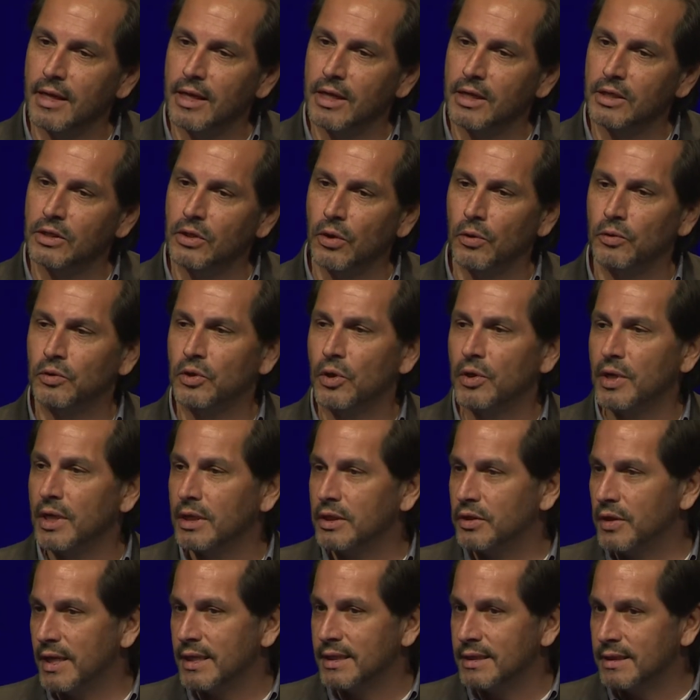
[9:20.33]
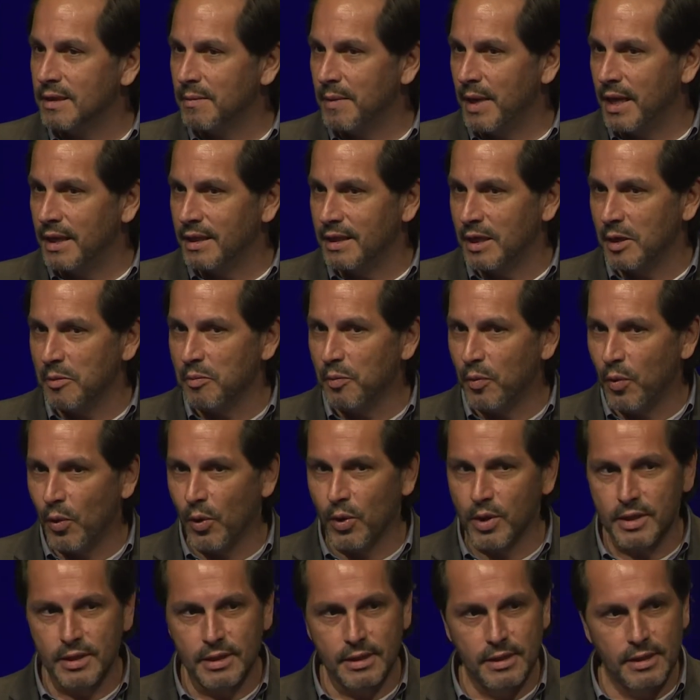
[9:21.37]
So don't underestimate the
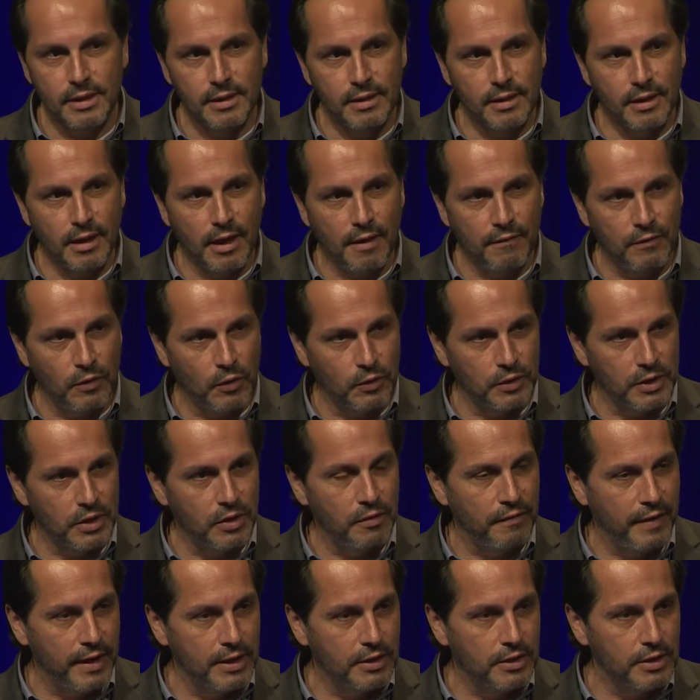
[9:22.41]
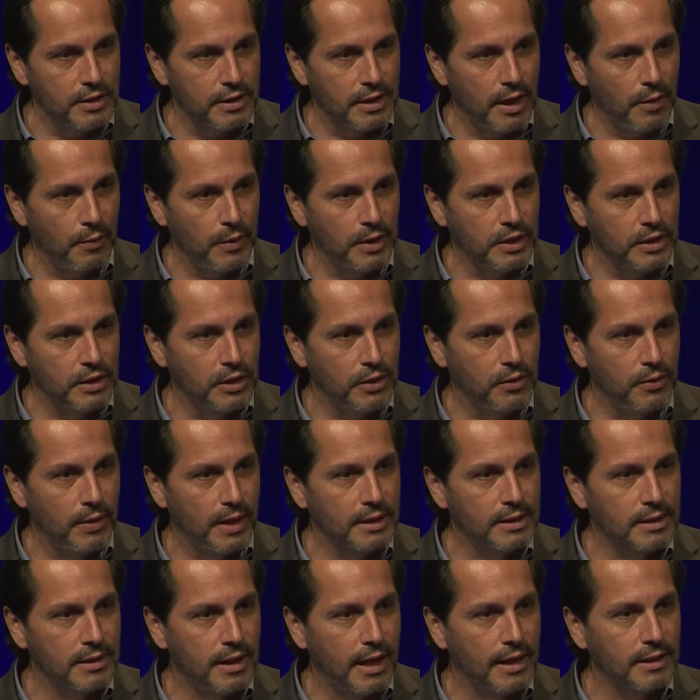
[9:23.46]
importance of those interventions that we do
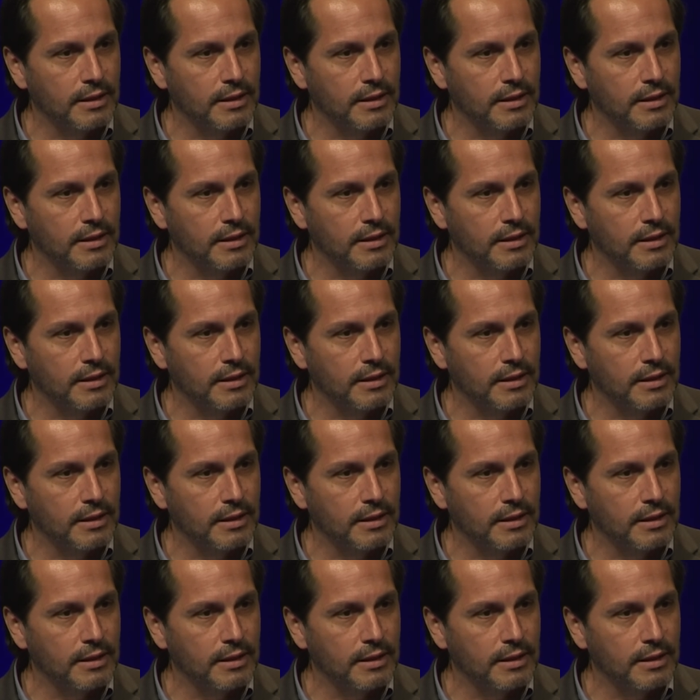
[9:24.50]
as